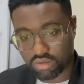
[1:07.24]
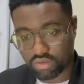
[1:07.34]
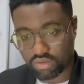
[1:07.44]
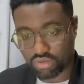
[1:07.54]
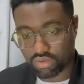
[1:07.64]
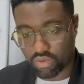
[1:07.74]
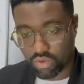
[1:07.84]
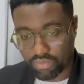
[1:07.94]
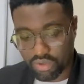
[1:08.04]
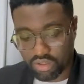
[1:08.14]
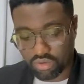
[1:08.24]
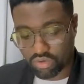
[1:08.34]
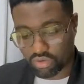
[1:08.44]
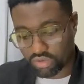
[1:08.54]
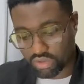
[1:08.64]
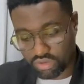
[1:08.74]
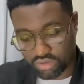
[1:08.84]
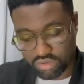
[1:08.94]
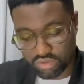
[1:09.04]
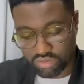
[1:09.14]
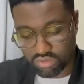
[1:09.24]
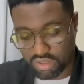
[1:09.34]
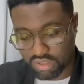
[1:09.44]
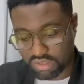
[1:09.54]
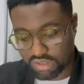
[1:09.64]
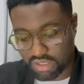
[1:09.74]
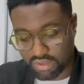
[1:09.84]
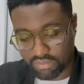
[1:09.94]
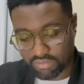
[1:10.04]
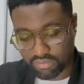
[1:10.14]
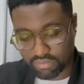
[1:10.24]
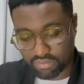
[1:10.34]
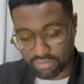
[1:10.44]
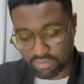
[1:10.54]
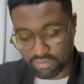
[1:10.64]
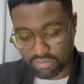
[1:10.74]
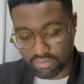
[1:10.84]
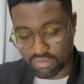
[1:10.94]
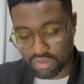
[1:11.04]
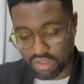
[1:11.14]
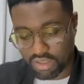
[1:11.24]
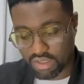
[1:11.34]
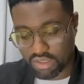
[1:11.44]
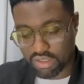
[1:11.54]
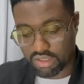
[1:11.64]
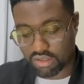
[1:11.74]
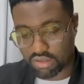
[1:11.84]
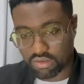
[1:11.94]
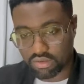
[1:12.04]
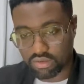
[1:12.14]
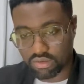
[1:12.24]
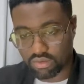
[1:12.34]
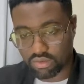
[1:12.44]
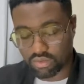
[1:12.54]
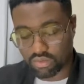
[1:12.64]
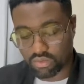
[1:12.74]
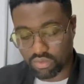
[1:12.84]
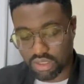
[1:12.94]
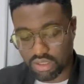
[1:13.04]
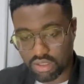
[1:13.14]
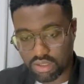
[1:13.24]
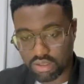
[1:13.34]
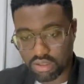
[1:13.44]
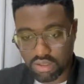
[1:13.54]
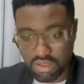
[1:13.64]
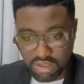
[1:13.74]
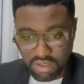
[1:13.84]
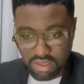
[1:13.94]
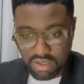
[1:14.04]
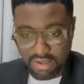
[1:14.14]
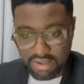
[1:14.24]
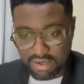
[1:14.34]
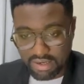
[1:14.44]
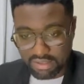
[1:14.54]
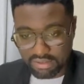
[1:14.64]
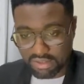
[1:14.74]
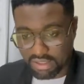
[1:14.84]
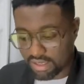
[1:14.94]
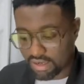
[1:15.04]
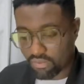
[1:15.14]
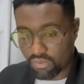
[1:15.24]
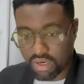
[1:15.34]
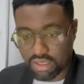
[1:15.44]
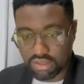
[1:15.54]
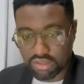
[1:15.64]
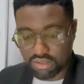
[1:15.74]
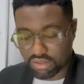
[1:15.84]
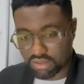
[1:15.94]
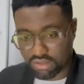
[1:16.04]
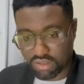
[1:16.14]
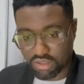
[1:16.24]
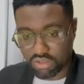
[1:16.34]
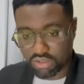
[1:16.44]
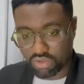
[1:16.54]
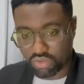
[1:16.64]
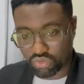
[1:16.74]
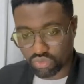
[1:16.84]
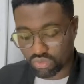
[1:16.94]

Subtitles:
So open and close. So let's say heading 1, and the second one is H2.